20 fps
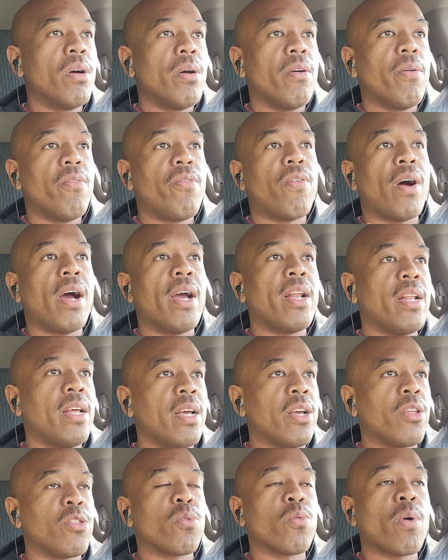
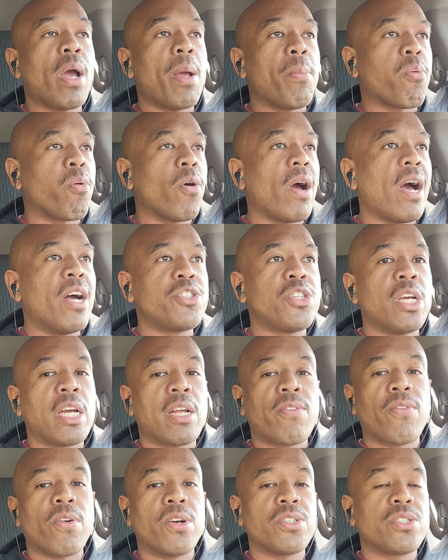finding the right
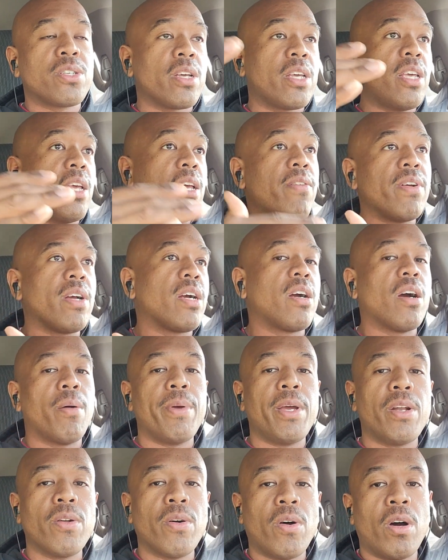project for us to even come
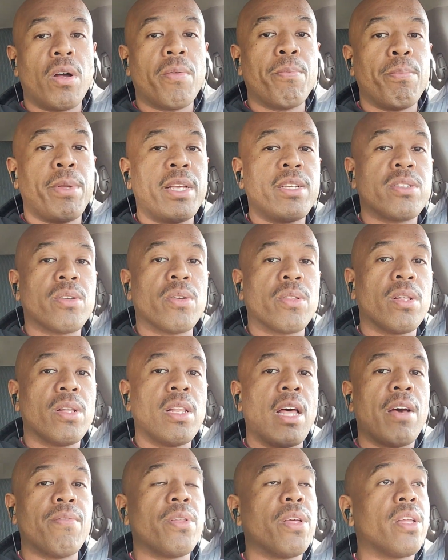in on based on the
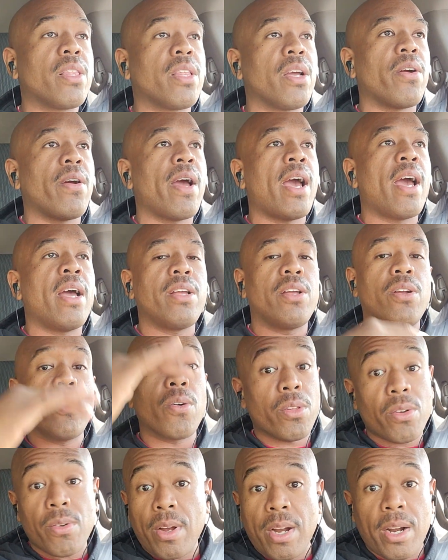level that they're at.
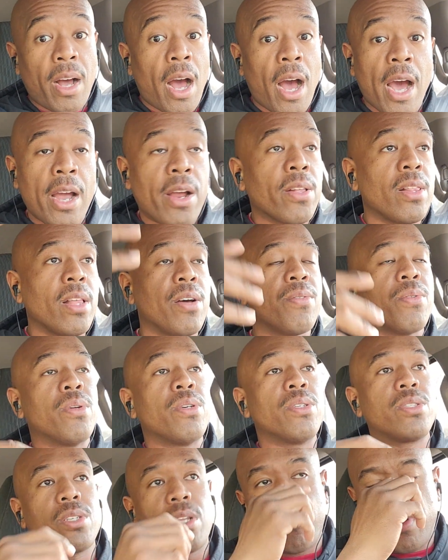They're at a higher level
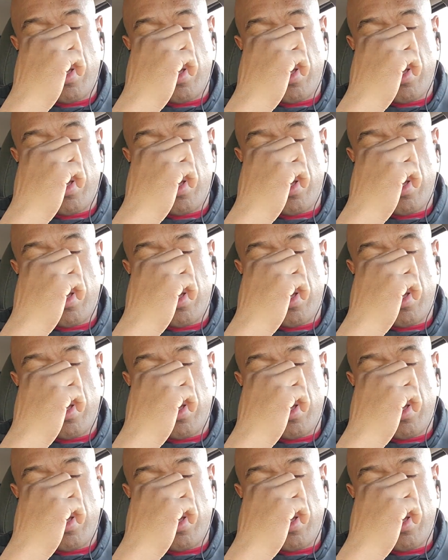and stuff